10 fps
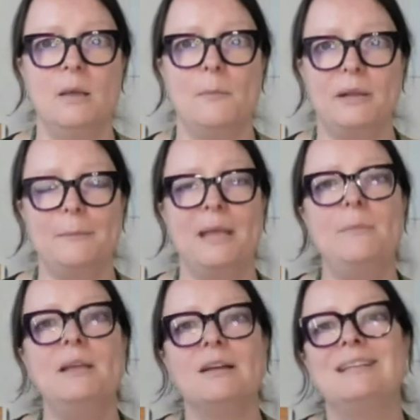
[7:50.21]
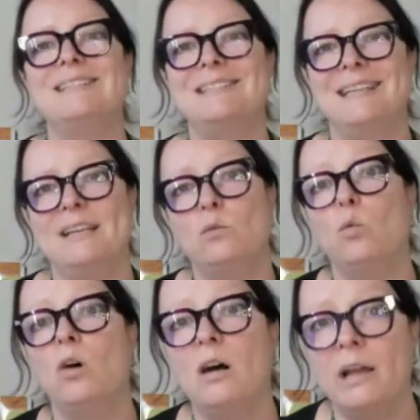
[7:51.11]
But it made me understand
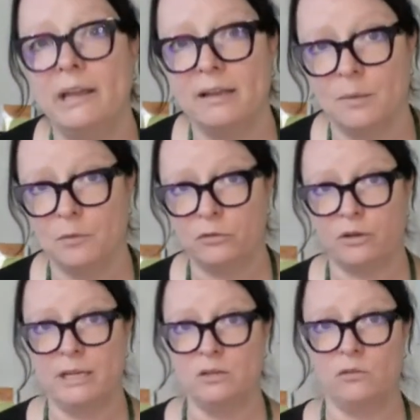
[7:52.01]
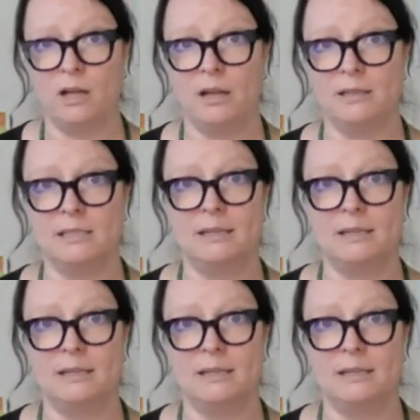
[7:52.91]
why I'm afraid of heights,